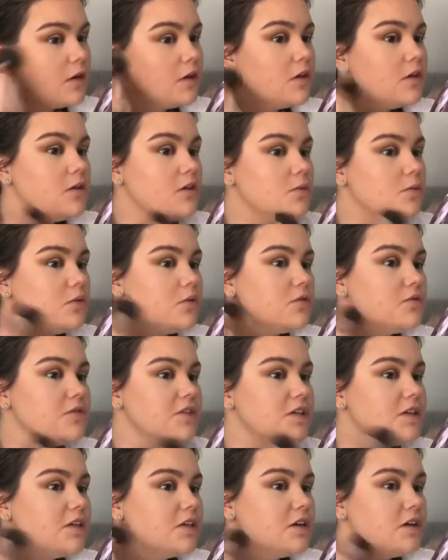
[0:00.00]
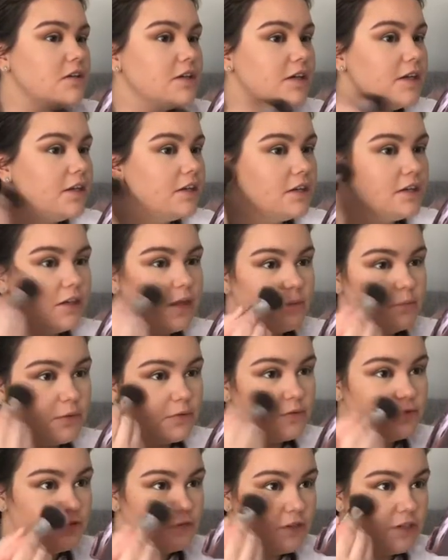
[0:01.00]
You want to really go in a No.
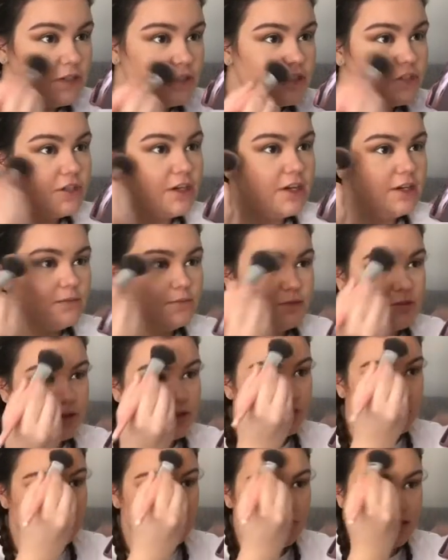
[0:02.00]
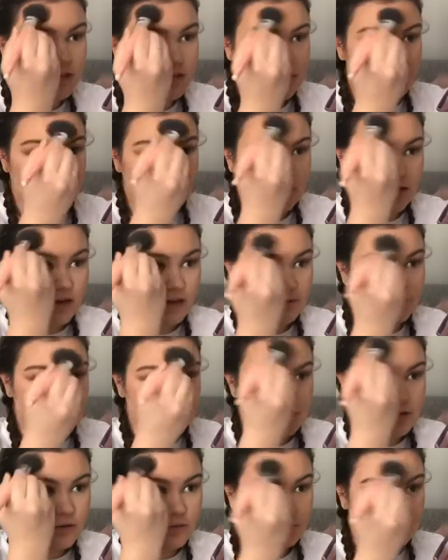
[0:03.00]
3 shape, so you want to start up the
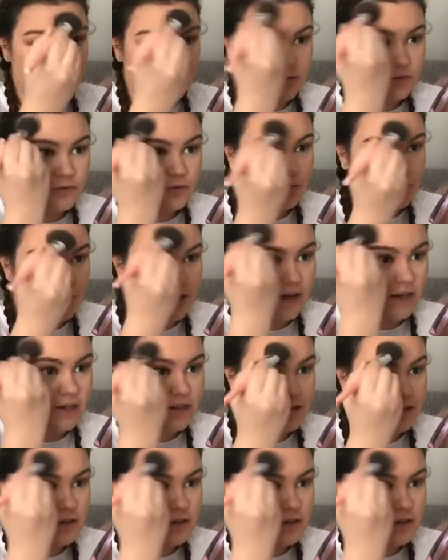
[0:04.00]
top of your forehead.